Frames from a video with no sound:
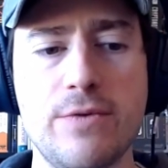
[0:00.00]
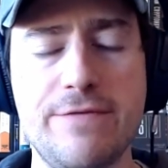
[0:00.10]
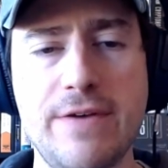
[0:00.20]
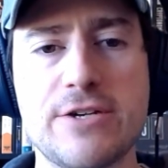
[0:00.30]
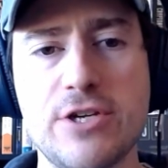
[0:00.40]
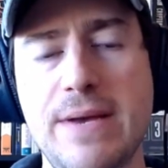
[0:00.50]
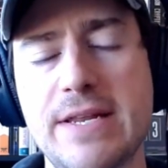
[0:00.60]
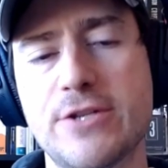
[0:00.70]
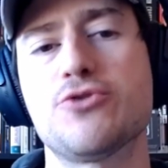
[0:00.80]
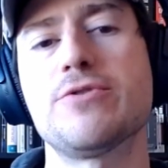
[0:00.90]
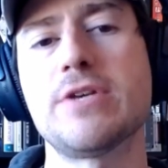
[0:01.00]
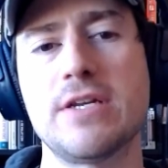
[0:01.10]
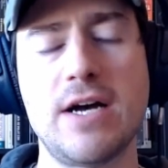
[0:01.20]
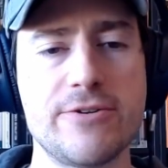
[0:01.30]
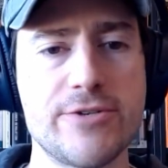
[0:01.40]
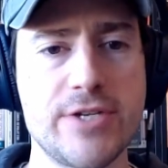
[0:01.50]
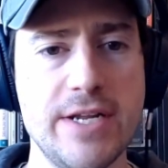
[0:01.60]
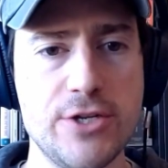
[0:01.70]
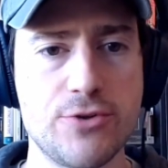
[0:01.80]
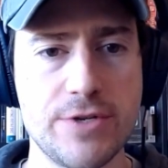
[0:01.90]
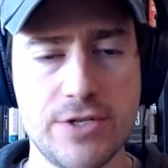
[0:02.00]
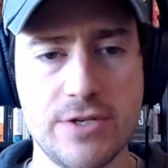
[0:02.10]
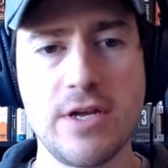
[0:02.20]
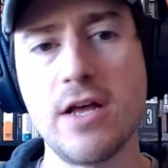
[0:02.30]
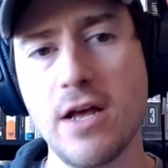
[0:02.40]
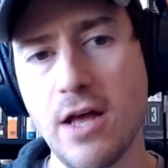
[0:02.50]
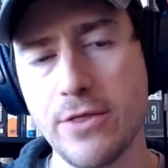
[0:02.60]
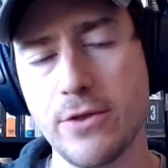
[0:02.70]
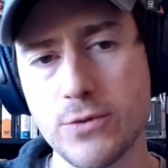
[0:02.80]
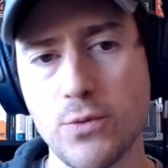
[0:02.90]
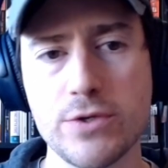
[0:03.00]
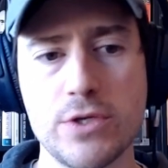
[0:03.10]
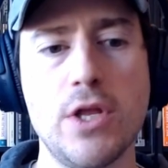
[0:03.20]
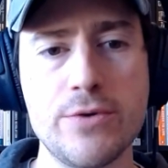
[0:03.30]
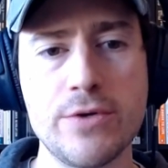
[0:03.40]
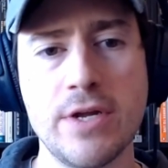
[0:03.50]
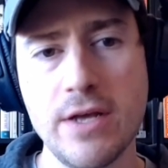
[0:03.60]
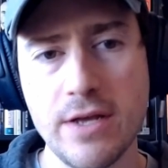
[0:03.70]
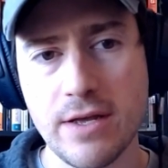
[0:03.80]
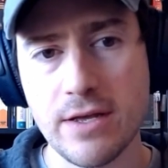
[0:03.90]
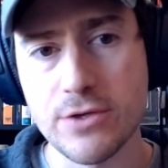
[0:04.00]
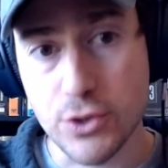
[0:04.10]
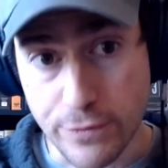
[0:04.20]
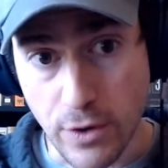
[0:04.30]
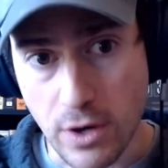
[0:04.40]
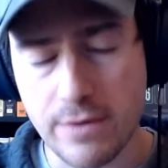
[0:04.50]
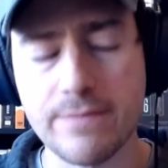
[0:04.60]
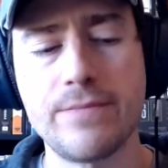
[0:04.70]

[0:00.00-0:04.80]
We've actually paid $1 trillion on interest on those wars alone so far.